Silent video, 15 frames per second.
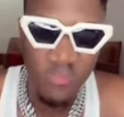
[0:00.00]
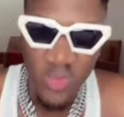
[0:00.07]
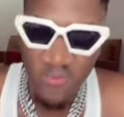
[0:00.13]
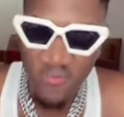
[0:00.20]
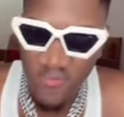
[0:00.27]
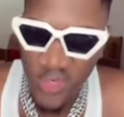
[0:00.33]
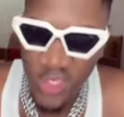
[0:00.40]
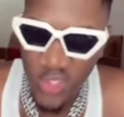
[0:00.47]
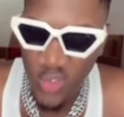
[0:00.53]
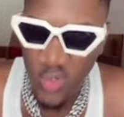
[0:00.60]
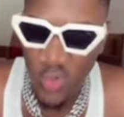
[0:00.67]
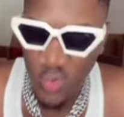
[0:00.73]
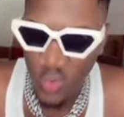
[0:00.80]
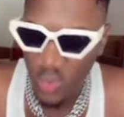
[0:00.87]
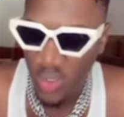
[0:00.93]

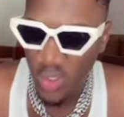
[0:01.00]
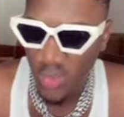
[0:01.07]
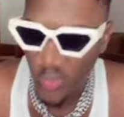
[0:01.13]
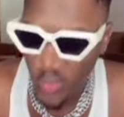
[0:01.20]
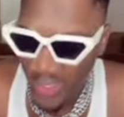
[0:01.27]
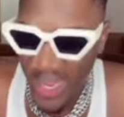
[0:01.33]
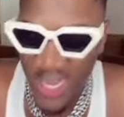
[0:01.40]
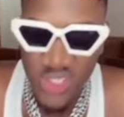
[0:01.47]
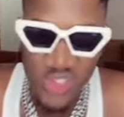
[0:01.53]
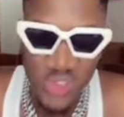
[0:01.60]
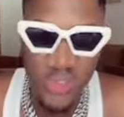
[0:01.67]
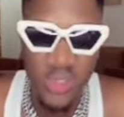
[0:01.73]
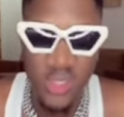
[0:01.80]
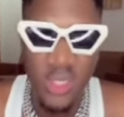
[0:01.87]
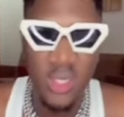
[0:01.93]
video
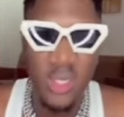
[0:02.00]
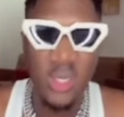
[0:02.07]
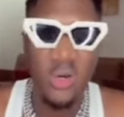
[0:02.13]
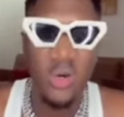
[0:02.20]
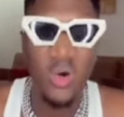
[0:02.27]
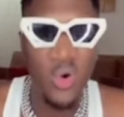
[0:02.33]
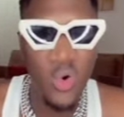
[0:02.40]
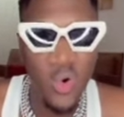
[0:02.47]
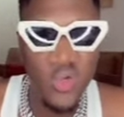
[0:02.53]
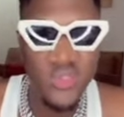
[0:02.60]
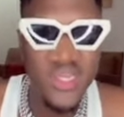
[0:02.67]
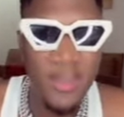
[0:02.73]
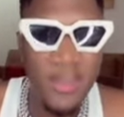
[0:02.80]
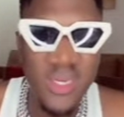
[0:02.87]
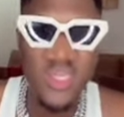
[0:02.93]
reaction or
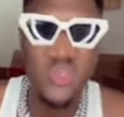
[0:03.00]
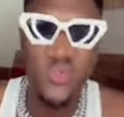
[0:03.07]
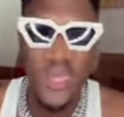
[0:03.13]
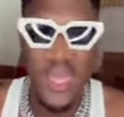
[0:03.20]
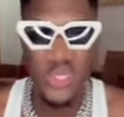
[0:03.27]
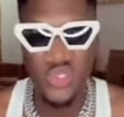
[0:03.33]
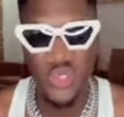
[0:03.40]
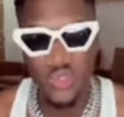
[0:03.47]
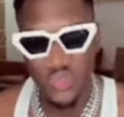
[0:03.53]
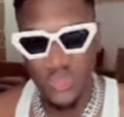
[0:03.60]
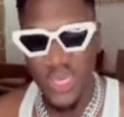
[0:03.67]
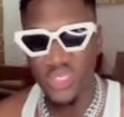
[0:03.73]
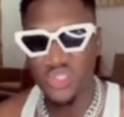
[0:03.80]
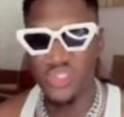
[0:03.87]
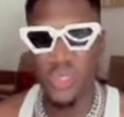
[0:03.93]
Sambadi's reaction to
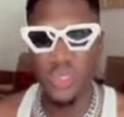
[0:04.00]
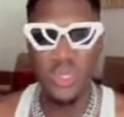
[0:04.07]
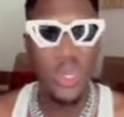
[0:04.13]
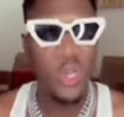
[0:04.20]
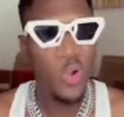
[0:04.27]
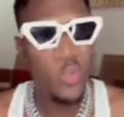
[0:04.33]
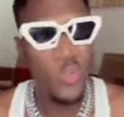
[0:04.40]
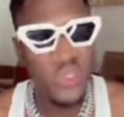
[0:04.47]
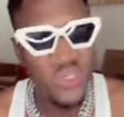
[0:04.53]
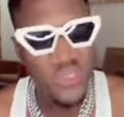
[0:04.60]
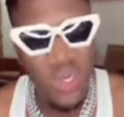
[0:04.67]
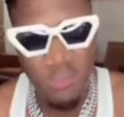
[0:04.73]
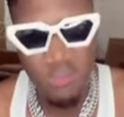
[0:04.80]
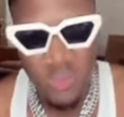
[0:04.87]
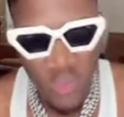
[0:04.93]
that shot with
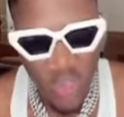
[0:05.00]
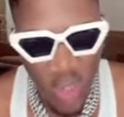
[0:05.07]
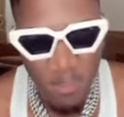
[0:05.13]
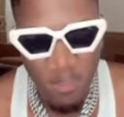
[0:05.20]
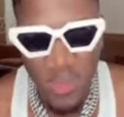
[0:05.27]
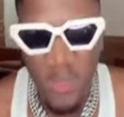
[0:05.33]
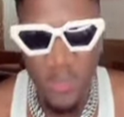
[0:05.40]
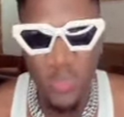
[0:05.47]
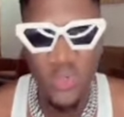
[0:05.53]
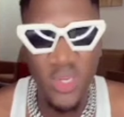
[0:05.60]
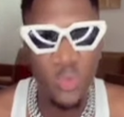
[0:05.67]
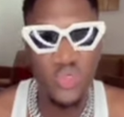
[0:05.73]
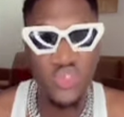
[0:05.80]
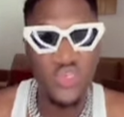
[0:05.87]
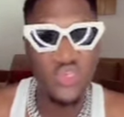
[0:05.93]
some dumb people that
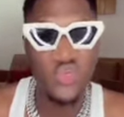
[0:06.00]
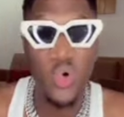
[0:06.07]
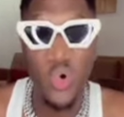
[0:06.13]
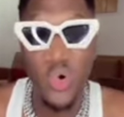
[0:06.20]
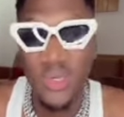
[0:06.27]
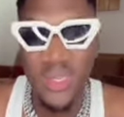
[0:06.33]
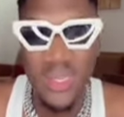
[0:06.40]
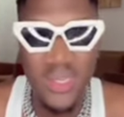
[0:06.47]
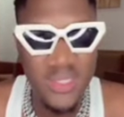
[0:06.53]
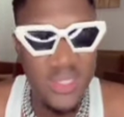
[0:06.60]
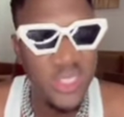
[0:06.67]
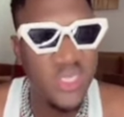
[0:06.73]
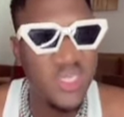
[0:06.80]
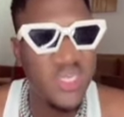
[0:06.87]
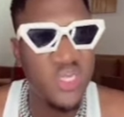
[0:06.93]
would just go on the
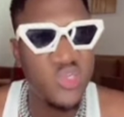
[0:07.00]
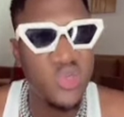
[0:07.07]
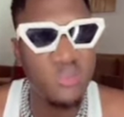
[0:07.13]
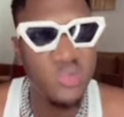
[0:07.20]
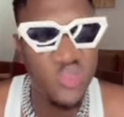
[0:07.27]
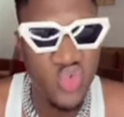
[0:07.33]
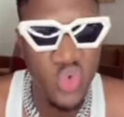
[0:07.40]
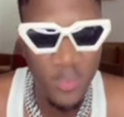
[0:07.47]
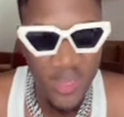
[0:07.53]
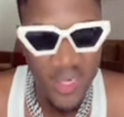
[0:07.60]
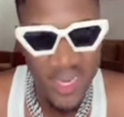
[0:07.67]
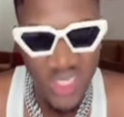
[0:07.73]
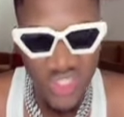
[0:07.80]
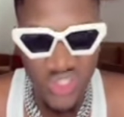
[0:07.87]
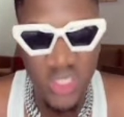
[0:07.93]
internet say some stupid
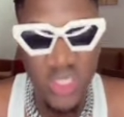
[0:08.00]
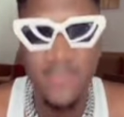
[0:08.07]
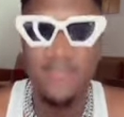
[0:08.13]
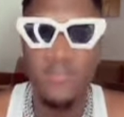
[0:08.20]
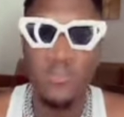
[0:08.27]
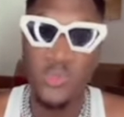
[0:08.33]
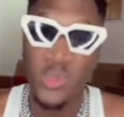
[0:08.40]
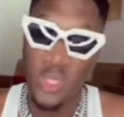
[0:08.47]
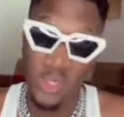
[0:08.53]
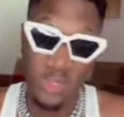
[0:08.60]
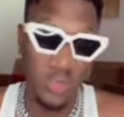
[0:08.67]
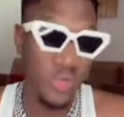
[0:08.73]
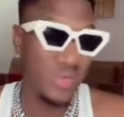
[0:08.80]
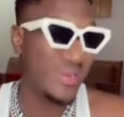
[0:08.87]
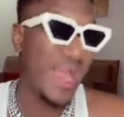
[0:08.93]
ass shit. You
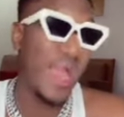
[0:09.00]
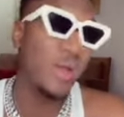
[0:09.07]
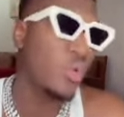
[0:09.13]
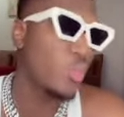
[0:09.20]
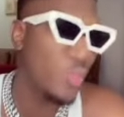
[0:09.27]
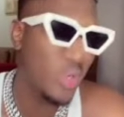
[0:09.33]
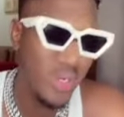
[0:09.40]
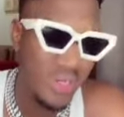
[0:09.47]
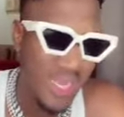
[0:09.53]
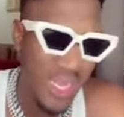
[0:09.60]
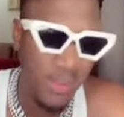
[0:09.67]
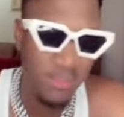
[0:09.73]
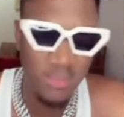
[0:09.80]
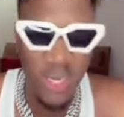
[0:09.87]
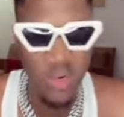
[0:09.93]
know, that I don't want to
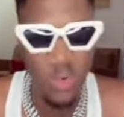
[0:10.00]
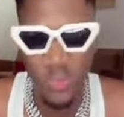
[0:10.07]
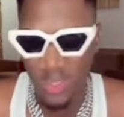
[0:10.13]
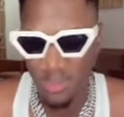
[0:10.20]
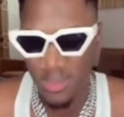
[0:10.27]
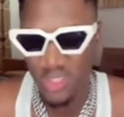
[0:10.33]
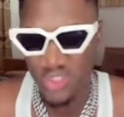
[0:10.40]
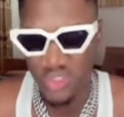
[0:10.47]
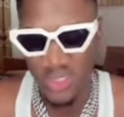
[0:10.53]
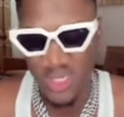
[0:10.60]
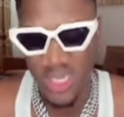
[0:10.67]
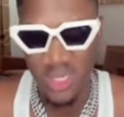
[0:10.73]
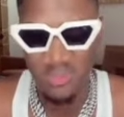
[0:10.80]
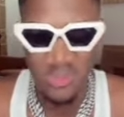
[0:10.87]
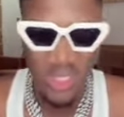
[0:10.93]
name, I don't want to mention
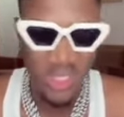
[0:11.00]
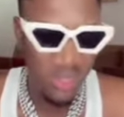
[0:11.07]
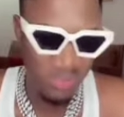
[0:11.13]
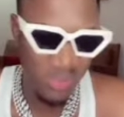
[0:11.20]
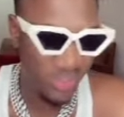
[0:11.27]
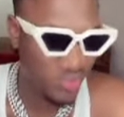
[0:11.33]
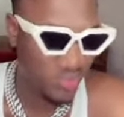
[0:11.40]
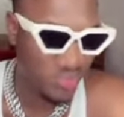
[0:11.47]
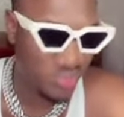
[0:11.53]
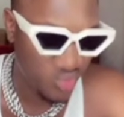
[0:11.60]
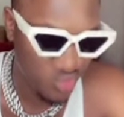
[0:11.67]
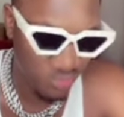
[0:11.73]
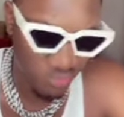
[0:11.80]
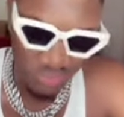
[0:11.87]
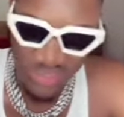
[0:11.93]
name, but there's this
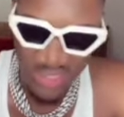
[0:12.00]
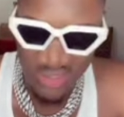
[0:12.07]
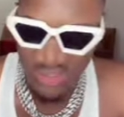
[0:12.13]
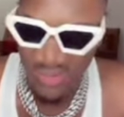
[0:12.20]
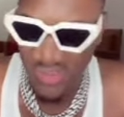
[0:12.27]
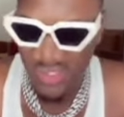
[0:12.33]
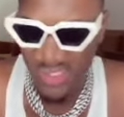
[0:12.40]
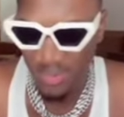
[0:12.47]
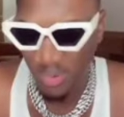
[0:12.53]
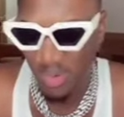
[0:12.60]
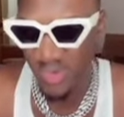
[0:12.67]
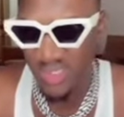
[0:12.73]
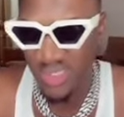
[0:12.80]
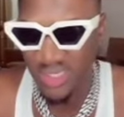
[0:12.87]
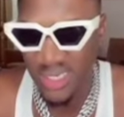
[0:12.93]
like there's this
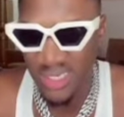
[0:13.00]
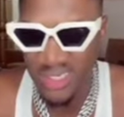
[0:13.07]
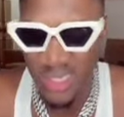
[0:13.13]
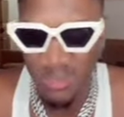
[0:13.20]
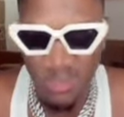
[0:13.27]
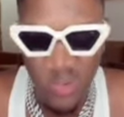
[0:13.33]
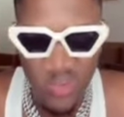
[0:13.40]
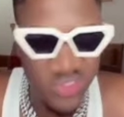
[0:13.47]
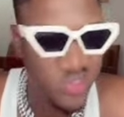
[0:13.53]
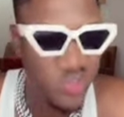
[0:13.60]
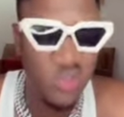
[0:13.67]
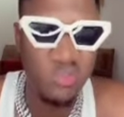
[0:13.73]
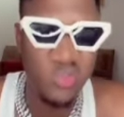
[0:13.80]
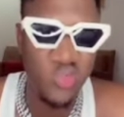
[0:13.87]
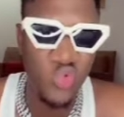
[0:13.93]
person like that posted
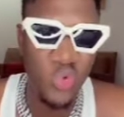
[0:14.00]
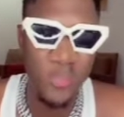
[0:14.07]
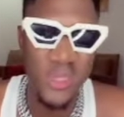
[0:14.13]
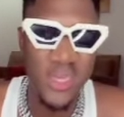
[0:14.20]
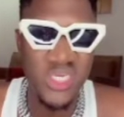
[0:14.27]
some stupid.